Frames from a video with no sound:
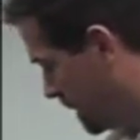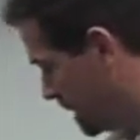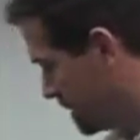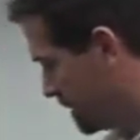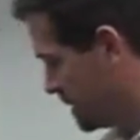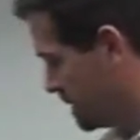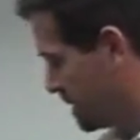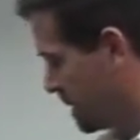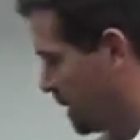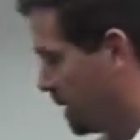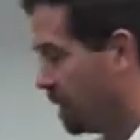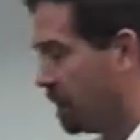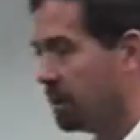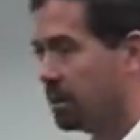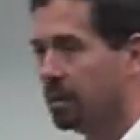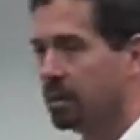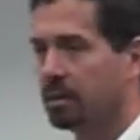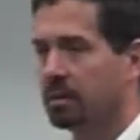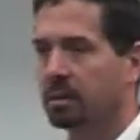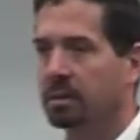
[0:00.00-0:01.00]
this is
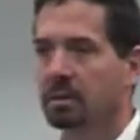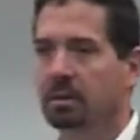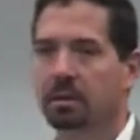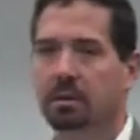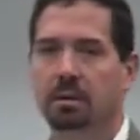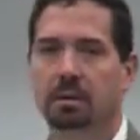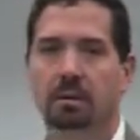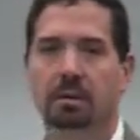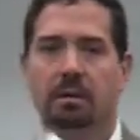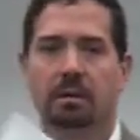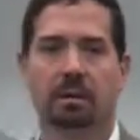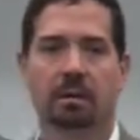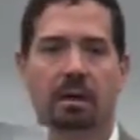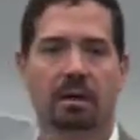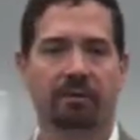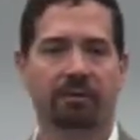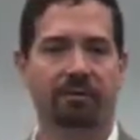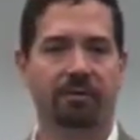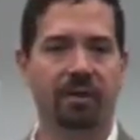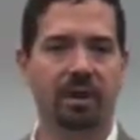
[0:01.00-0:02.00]
our
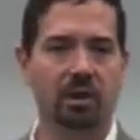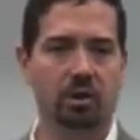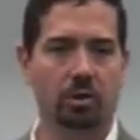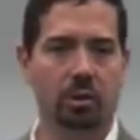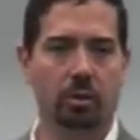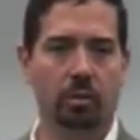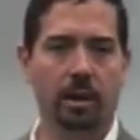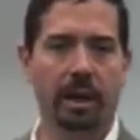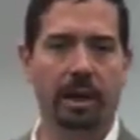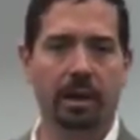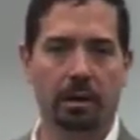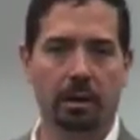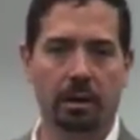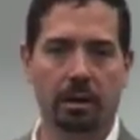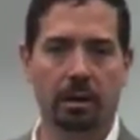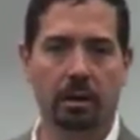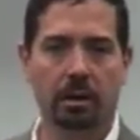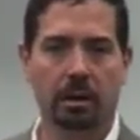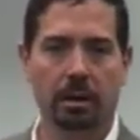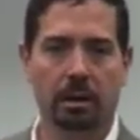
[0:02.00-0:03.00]
official
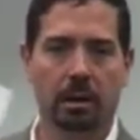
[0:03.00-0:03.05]
record,